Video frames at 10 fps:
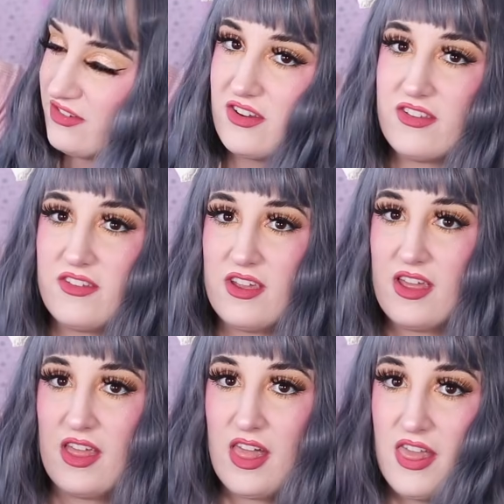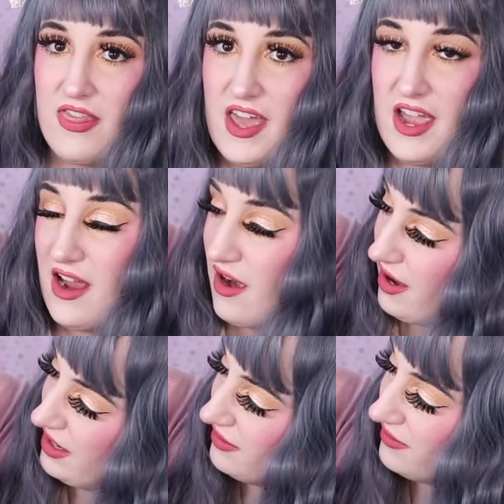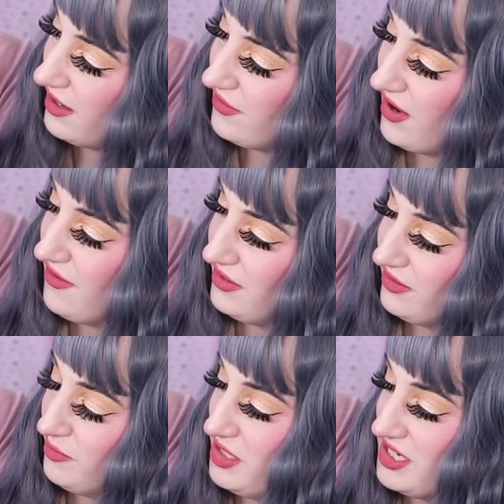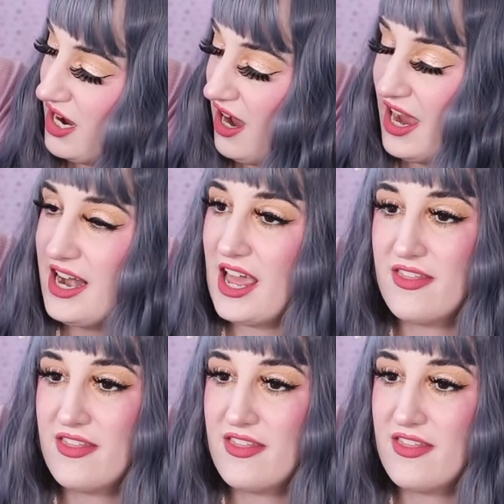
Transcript: it's just there instead of having to be tied,